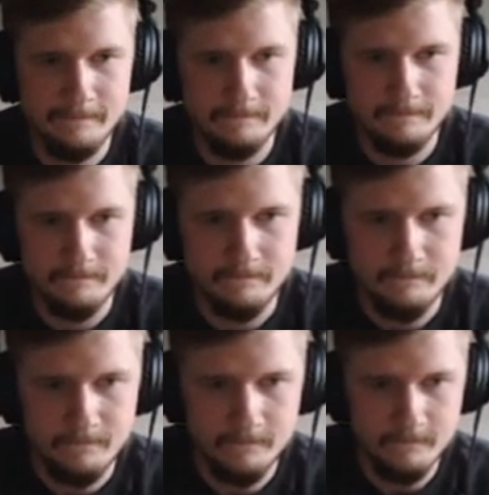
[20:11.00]

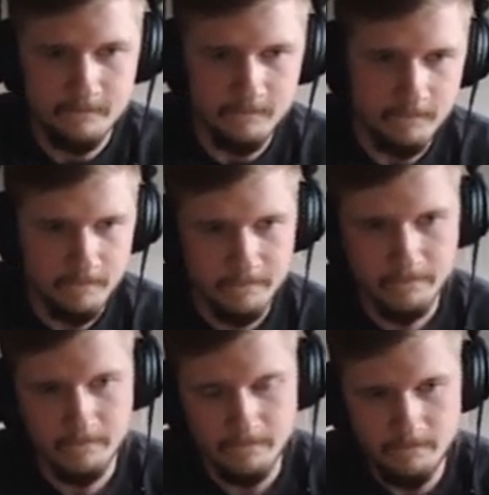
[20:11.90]

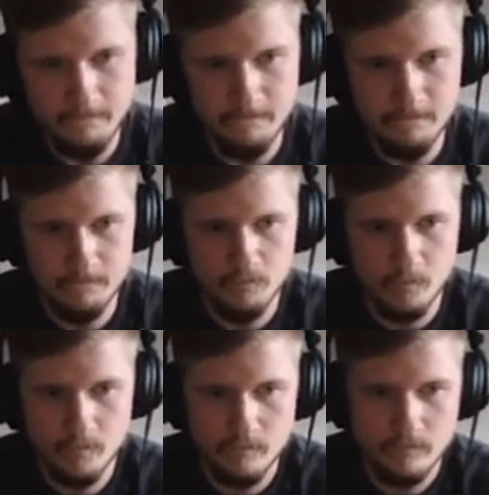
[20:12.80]

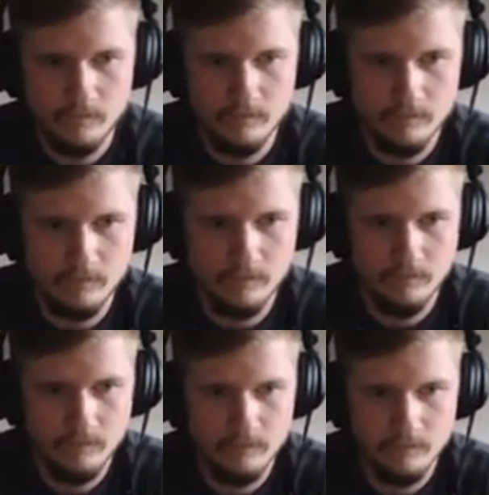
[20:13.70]

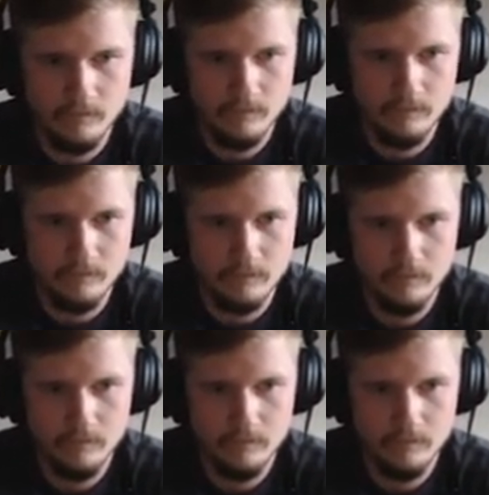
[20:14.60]
(silent)